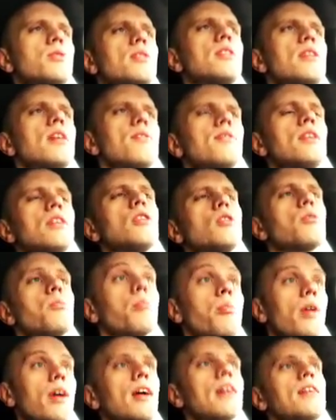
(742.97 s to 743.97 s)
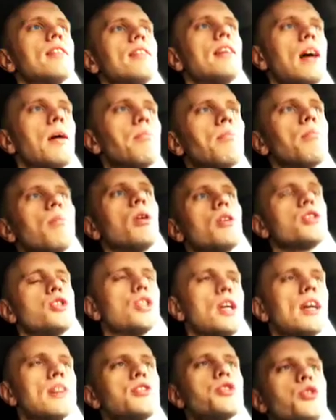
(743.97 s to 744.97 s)
giving your brain that much
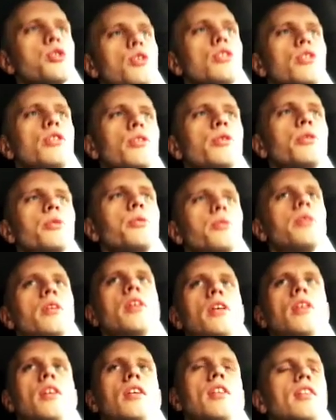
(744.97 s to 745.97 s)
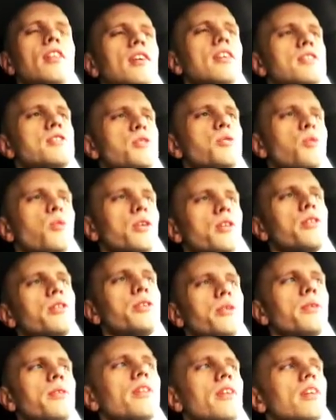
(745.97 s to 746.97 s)
extra clue into what you're
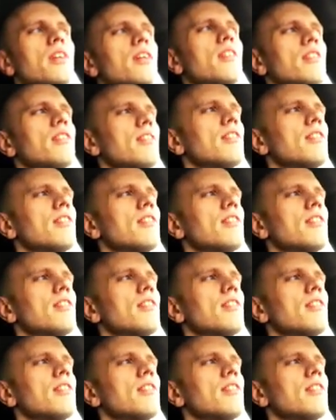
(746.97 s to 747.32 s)
doing.